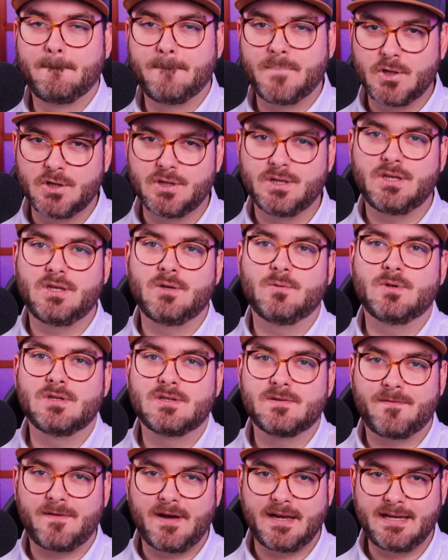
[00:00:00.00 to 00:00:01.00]
put you
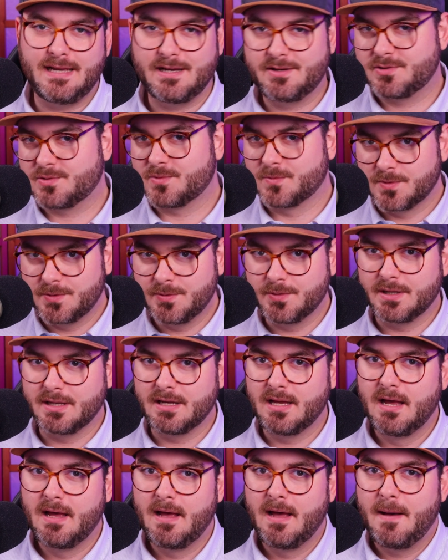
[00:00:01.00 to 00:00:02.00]
into financial ruin